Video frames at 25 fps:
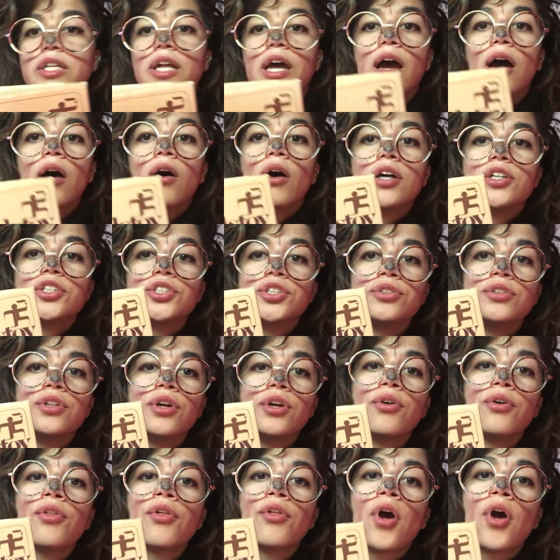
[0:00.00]
now, as you
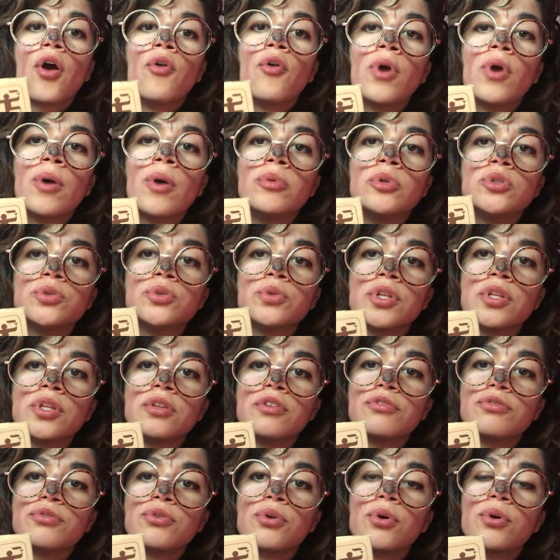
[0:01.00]
know, there are rebels
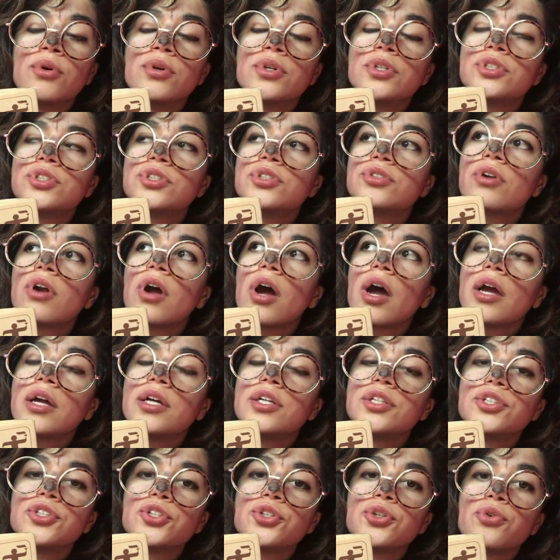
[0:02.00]
within the forest
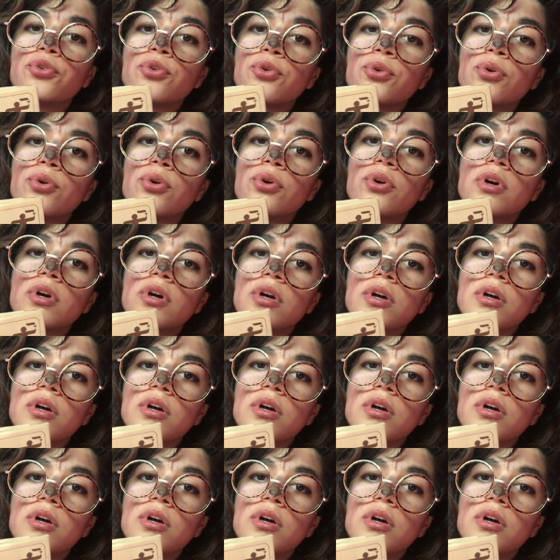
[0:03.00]
trying to